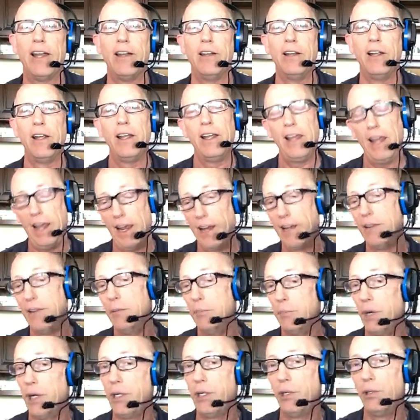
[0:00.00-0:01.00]
and
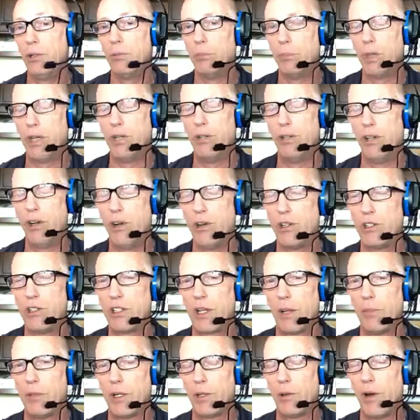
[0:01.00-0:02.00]
and but you but you learned
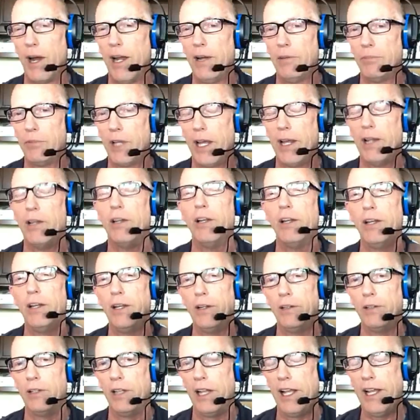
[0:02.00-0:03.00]
something right and,
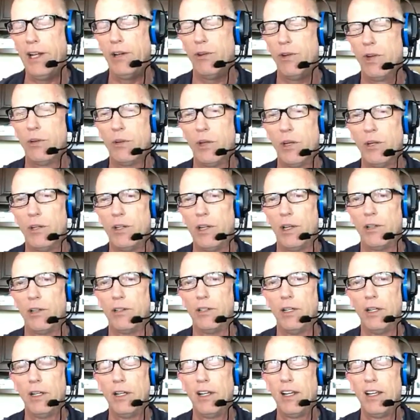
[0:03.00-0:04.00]
and later i'm going to tell
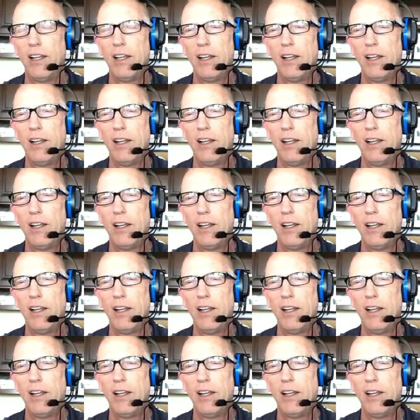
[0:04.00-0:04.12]
it's,